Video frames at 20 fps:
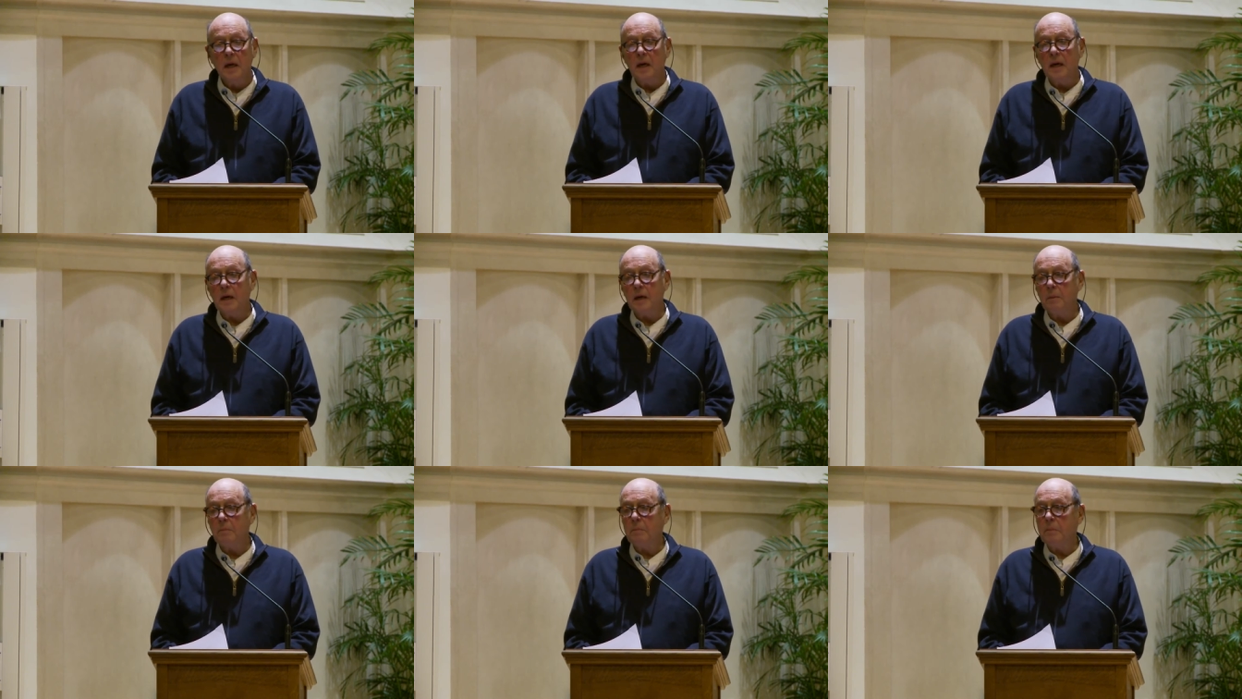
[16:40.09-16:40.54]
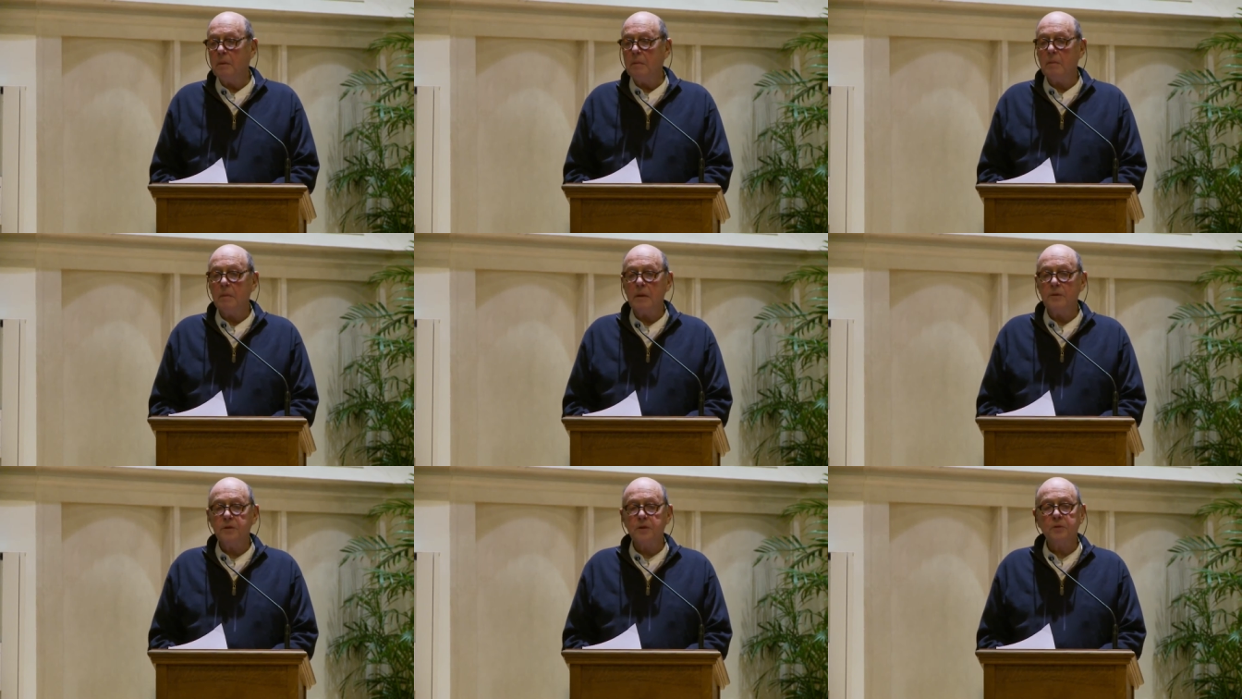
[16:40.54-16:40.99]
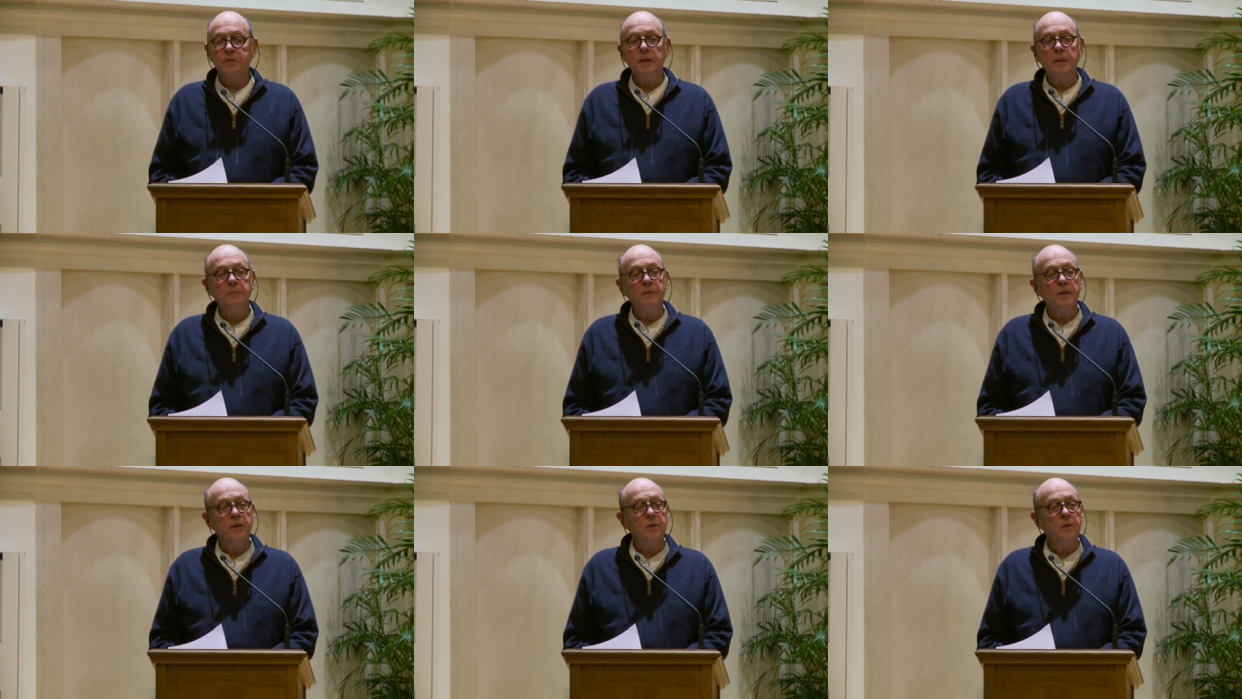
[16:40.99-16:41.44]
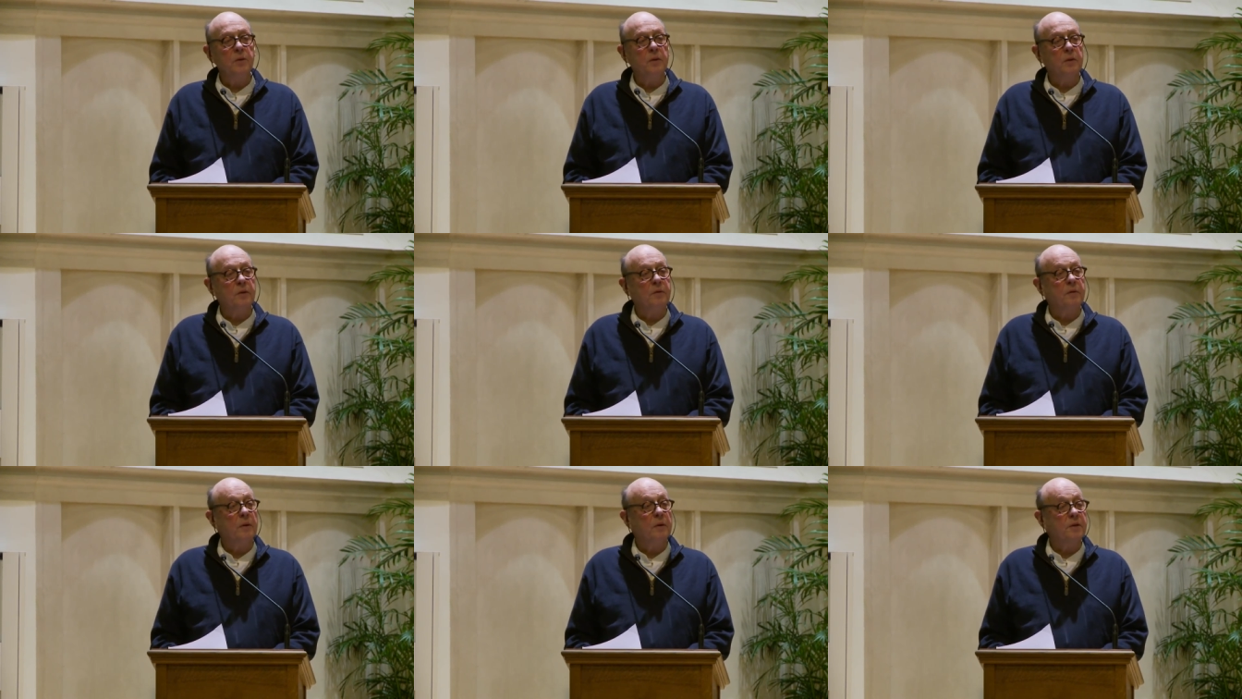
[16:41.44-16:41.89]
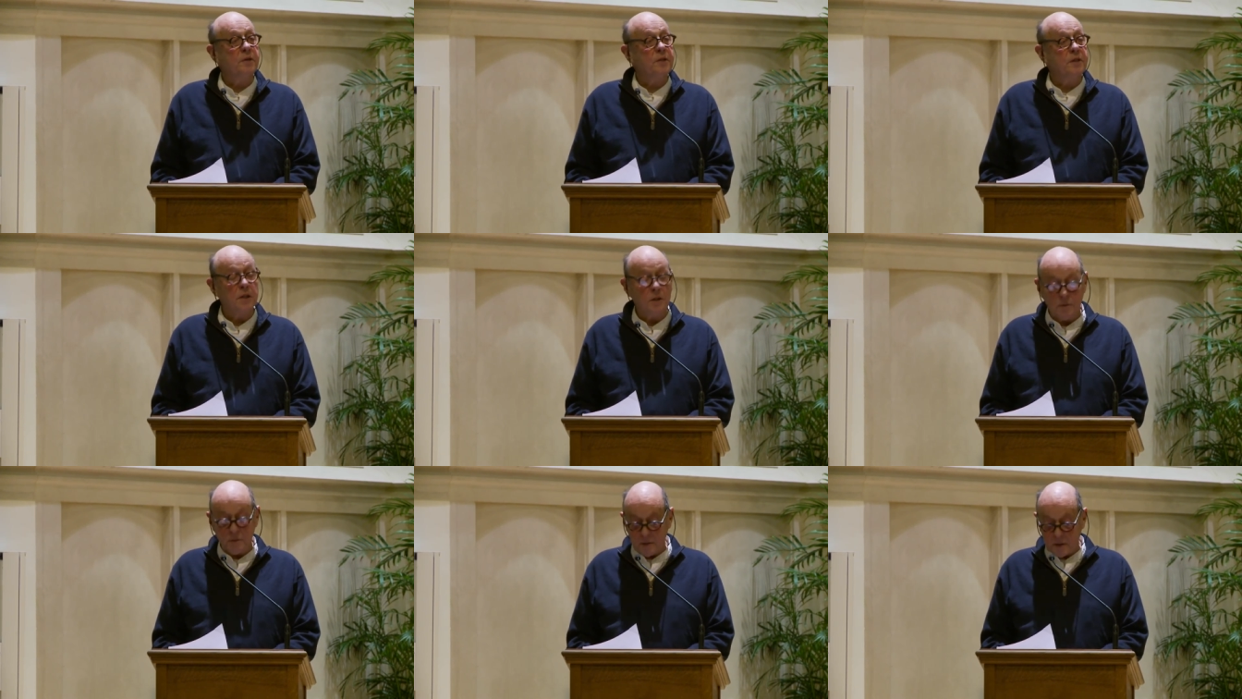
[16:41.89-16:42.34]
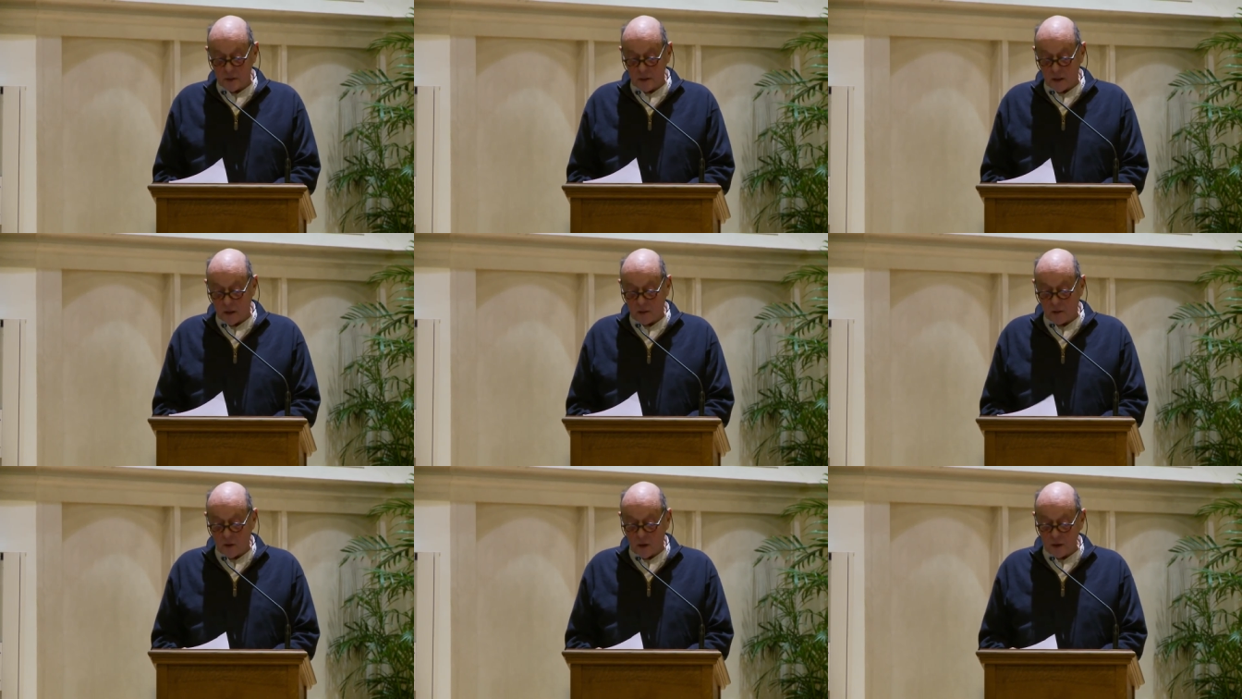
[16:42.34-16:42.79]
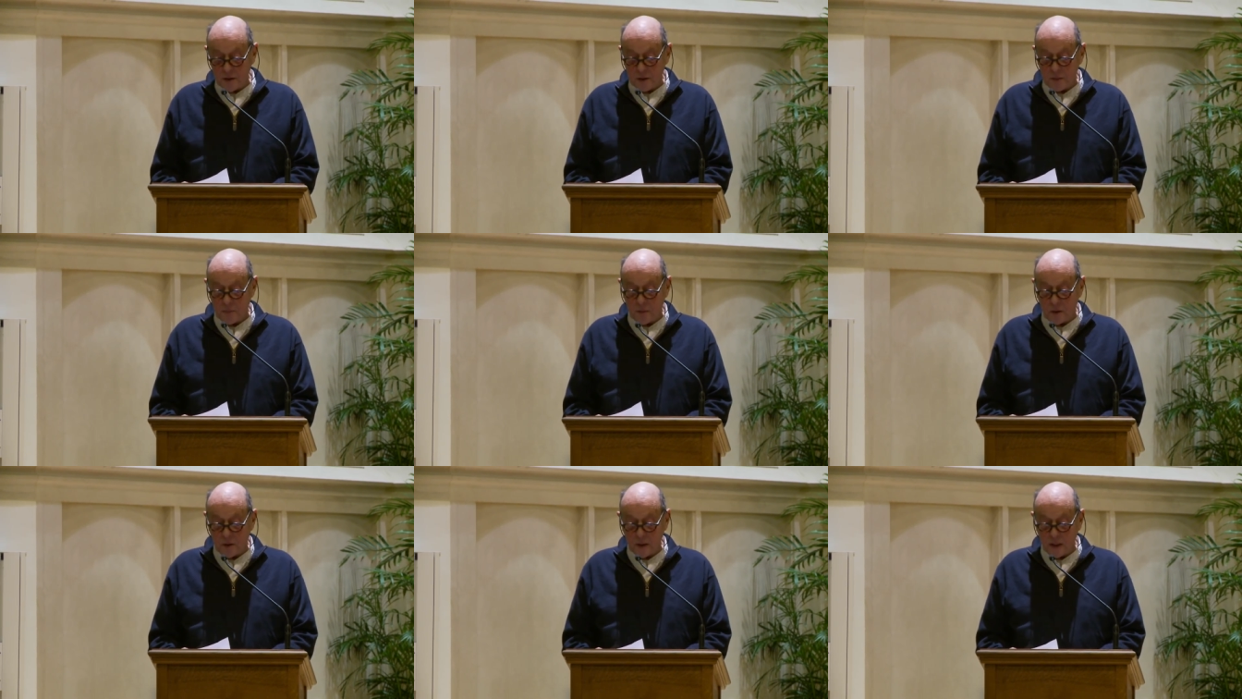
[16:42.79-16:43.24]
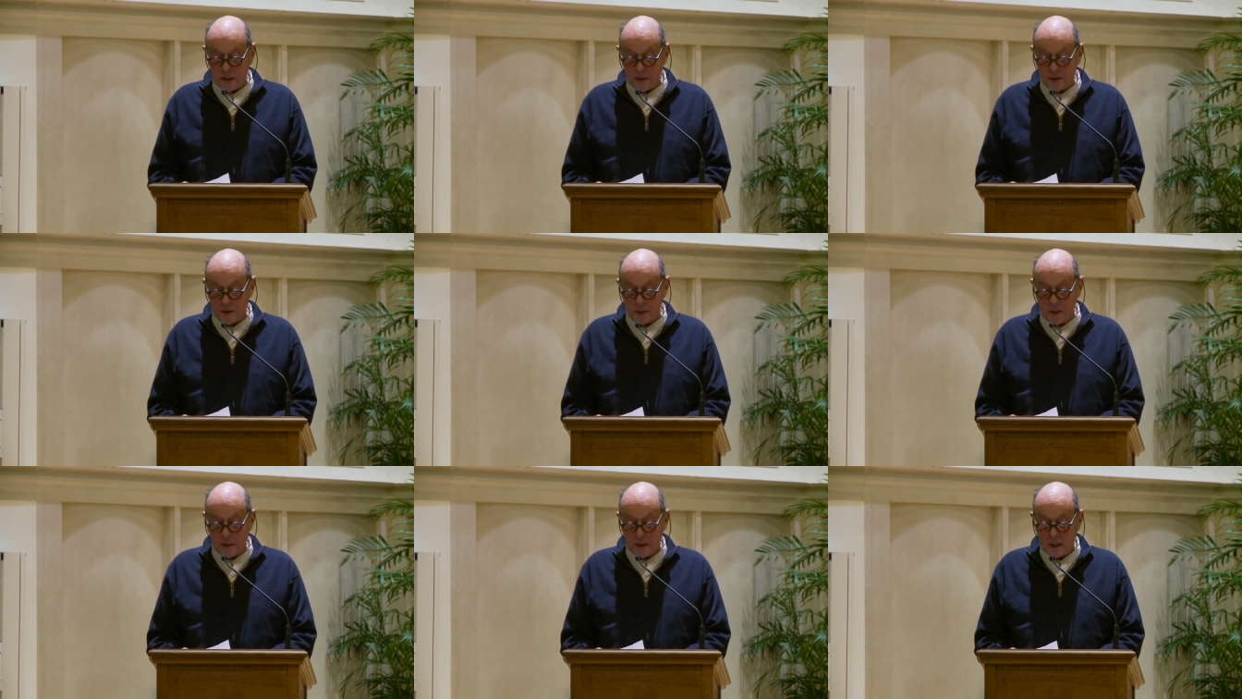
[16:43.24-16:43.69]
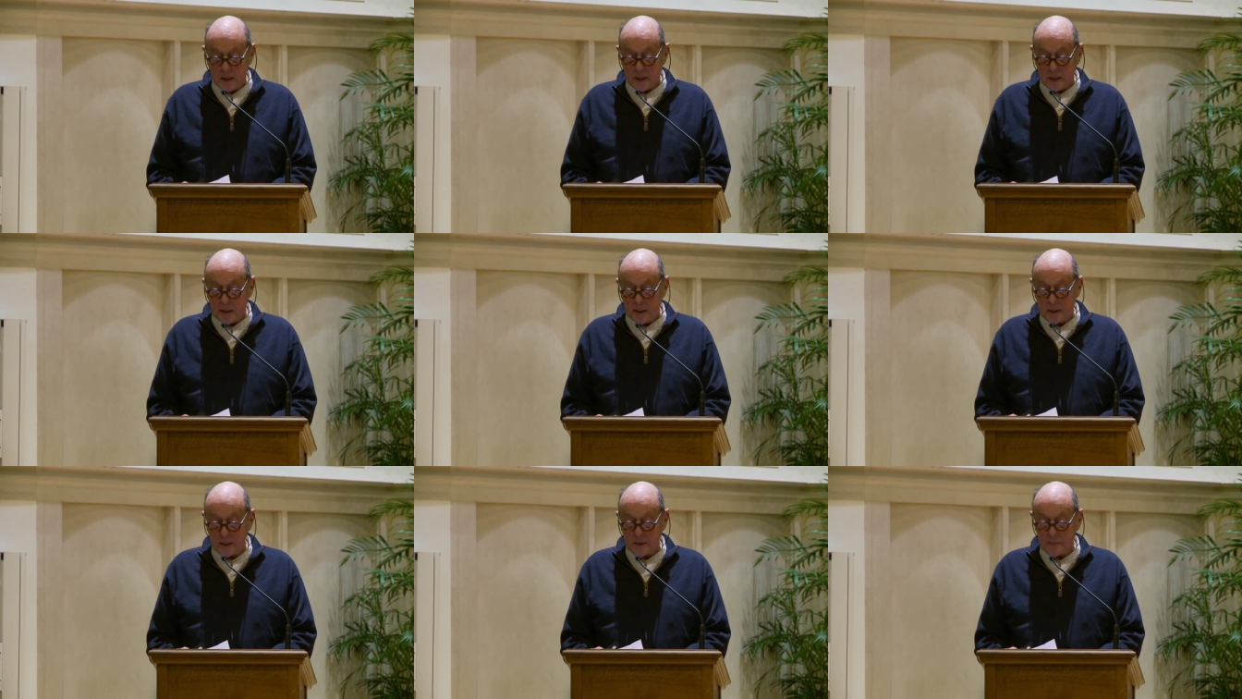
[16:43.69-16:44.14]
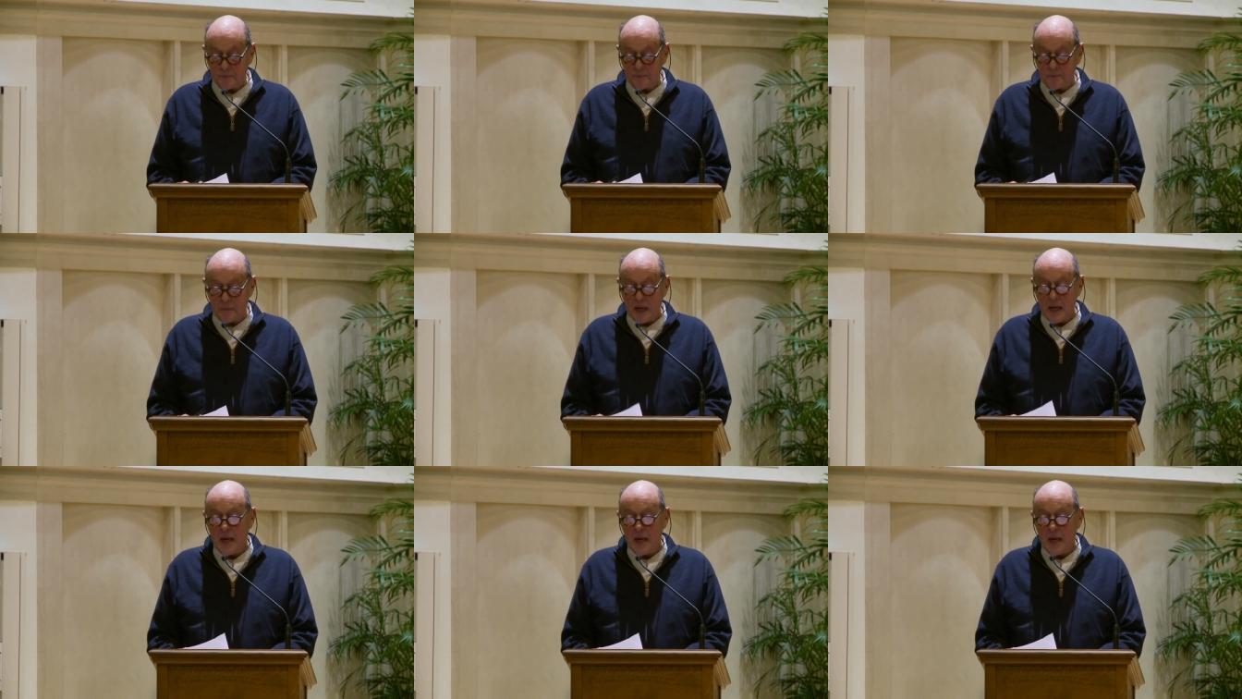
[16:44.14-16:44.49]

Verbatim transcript: uh, a stream that you could throw a stone across, more or less. Um,